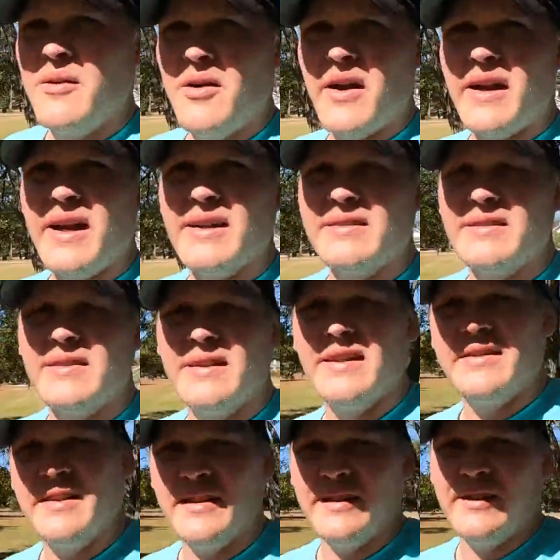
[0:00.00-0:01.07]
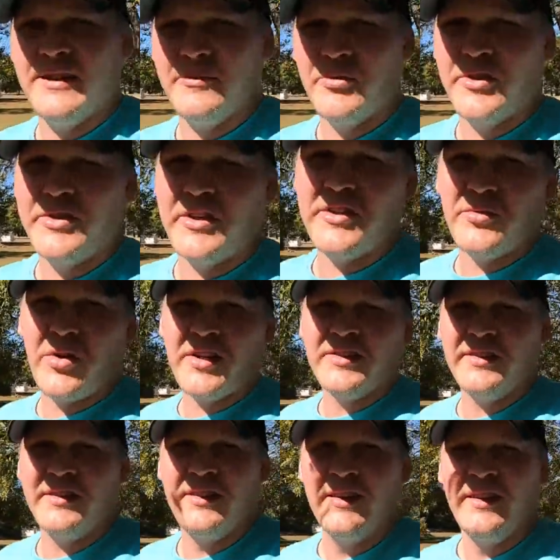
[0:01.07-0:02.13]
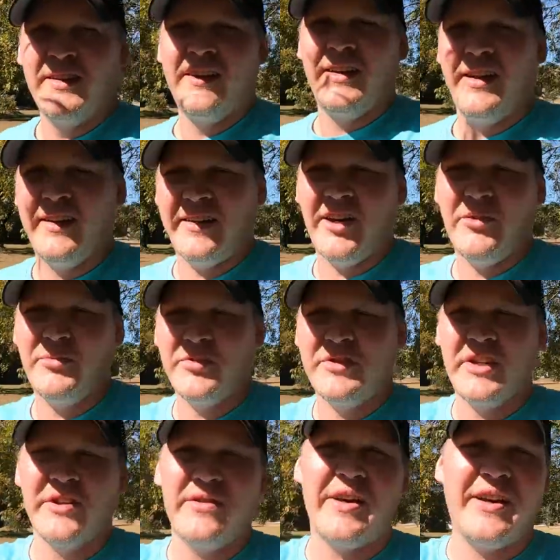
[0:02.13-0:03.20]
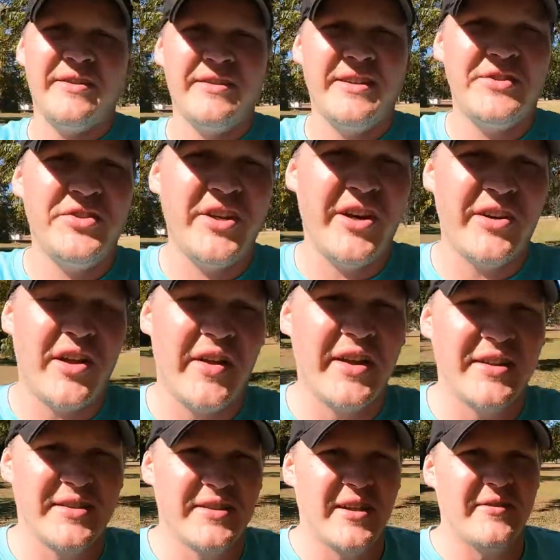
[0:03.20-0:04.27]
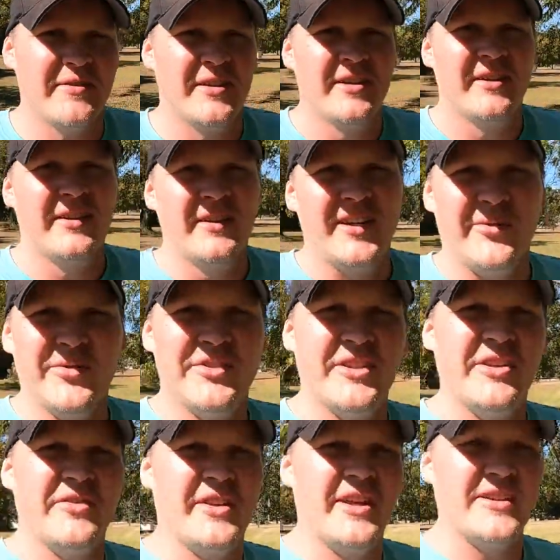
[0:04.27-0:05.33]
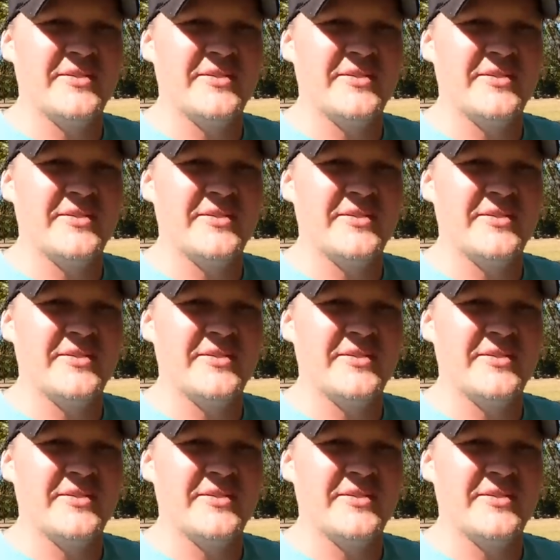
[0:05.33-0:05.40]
All right, guys, that's it. Appreciate you watching, and I hope you'll stick around and share and all that good stuff, and we'll see you on the